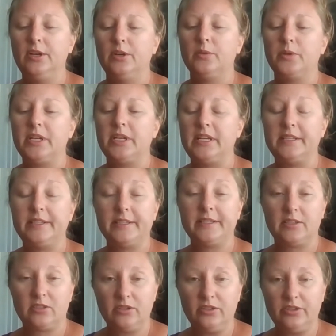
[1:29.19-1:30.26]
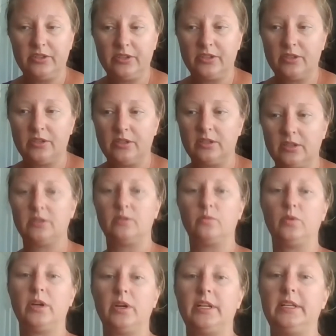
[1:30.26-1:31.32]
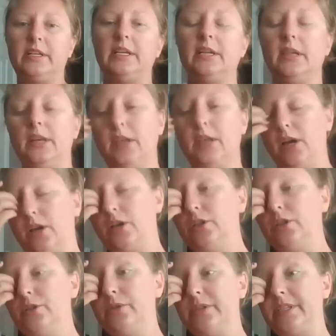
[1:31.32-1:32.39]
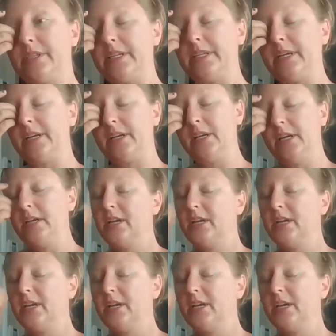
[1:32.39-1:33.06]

We're gonna need scissors. We're gonna need a glue stick.